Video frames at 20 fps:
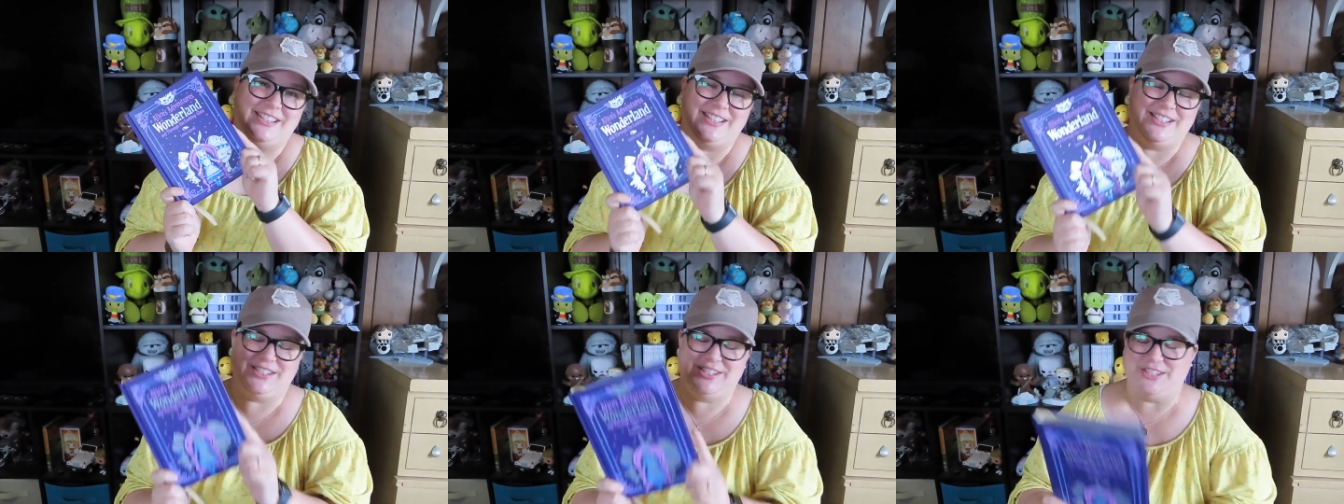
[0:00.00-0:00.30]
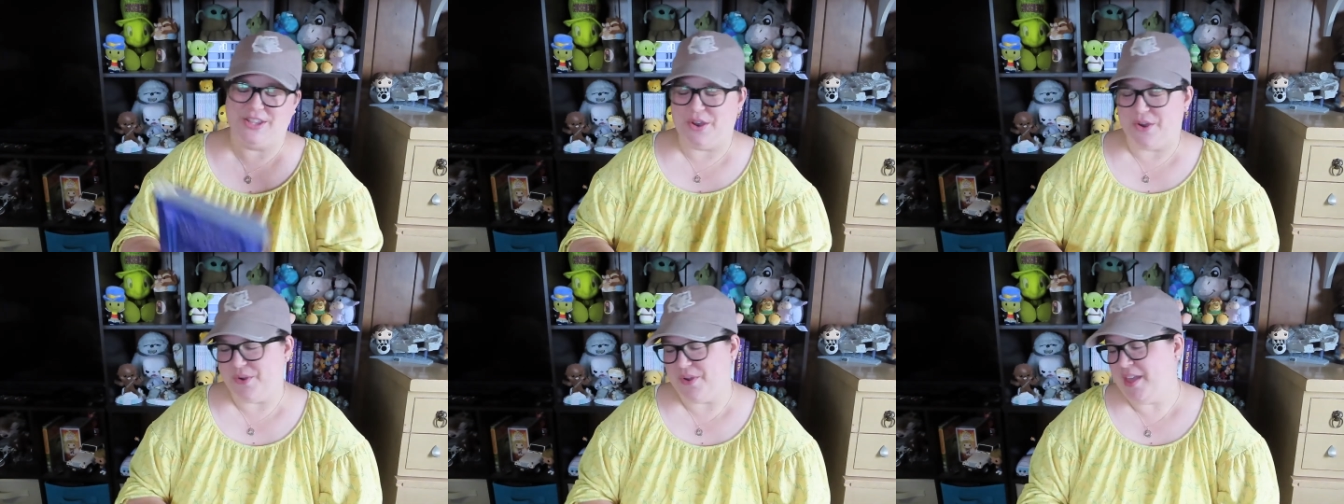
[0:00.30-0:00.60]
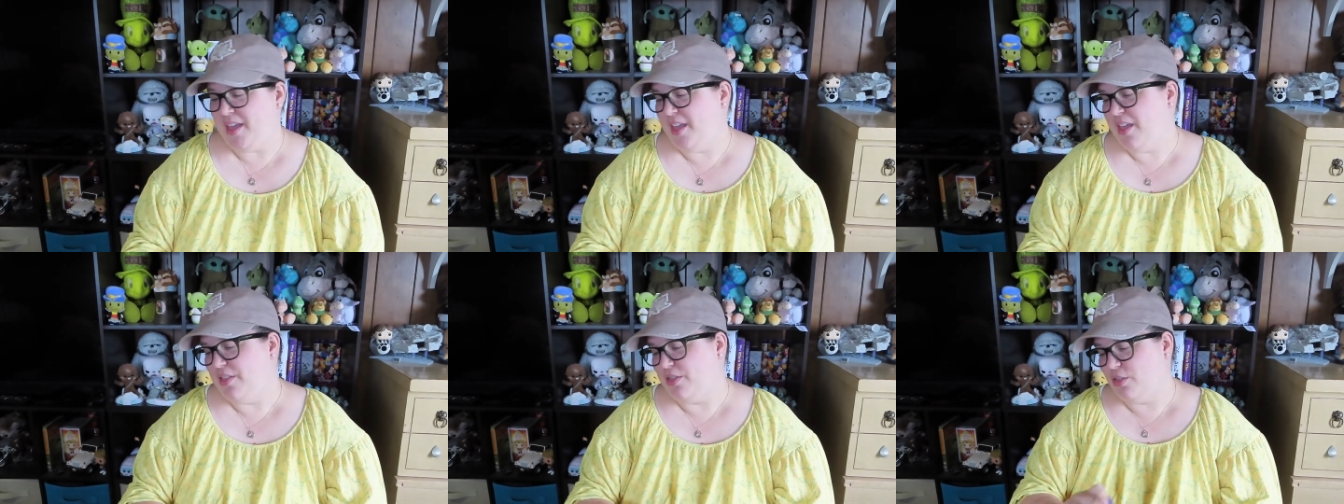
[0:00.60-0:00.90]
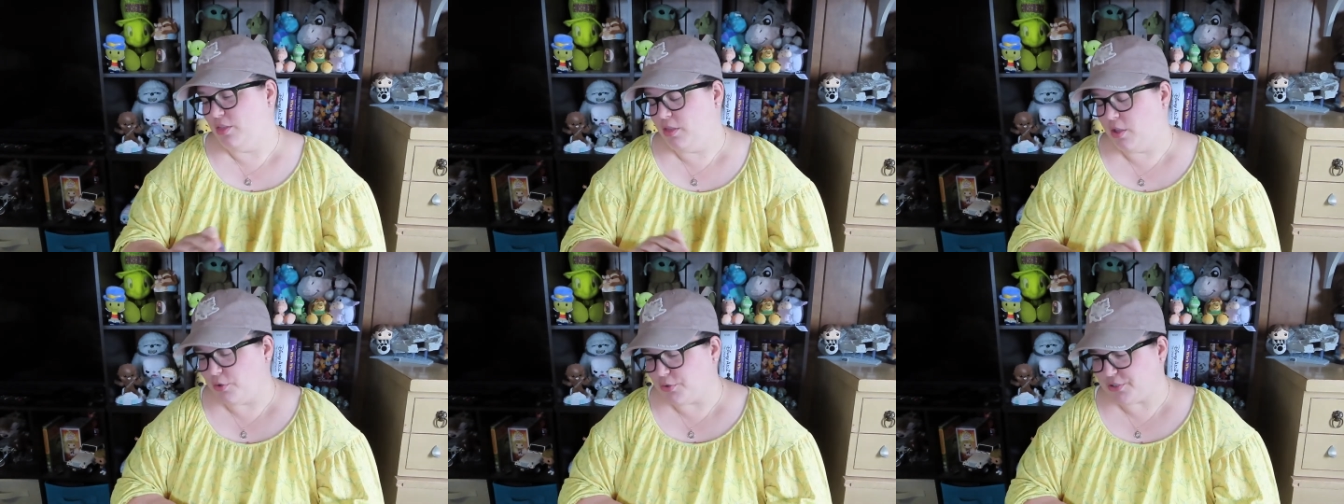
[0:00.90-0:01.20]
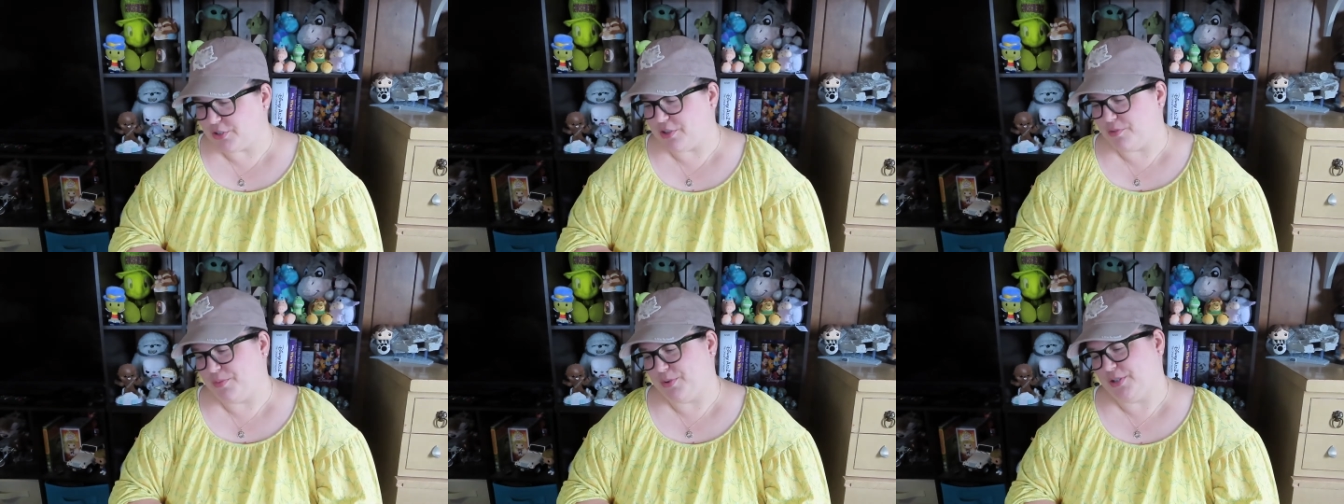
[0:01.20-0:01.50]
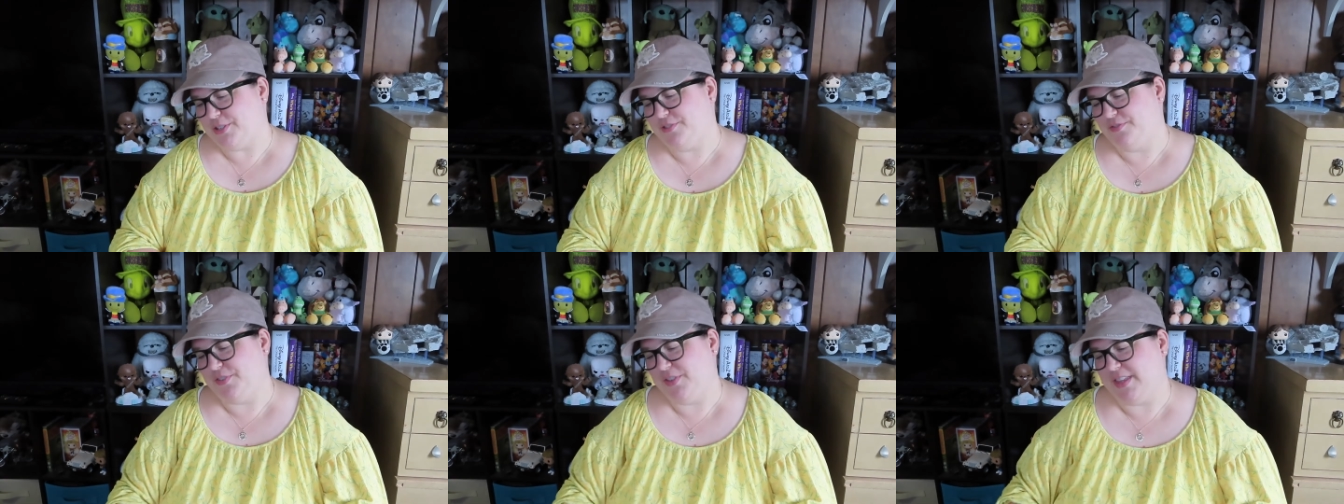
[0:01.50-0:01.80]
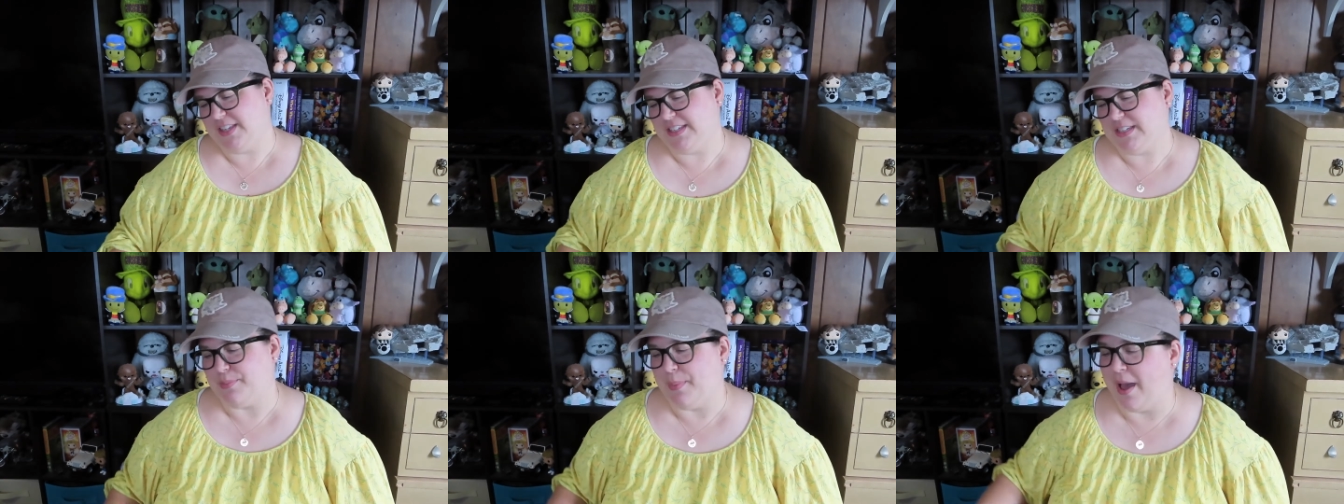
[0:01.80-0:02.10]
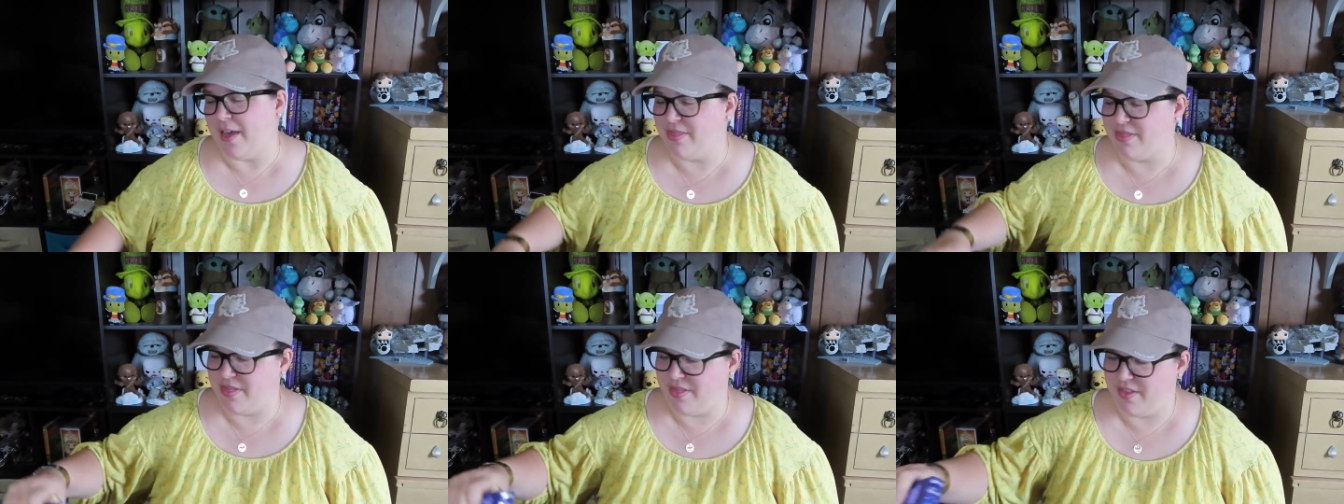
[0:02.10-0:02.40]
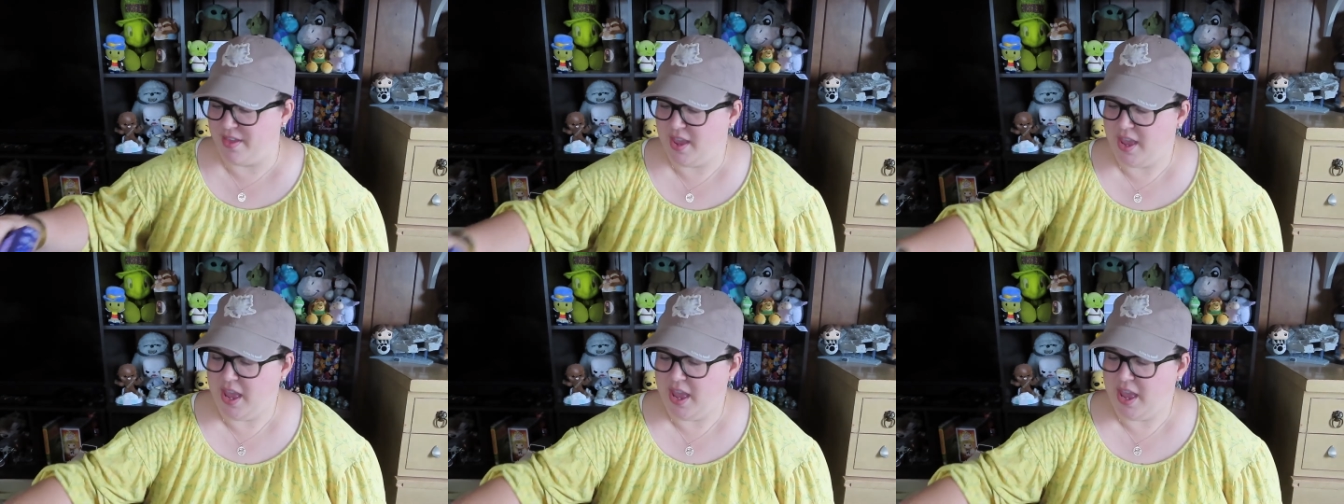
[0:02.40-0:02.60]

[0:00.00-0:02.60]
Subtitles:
So those are the books for this month.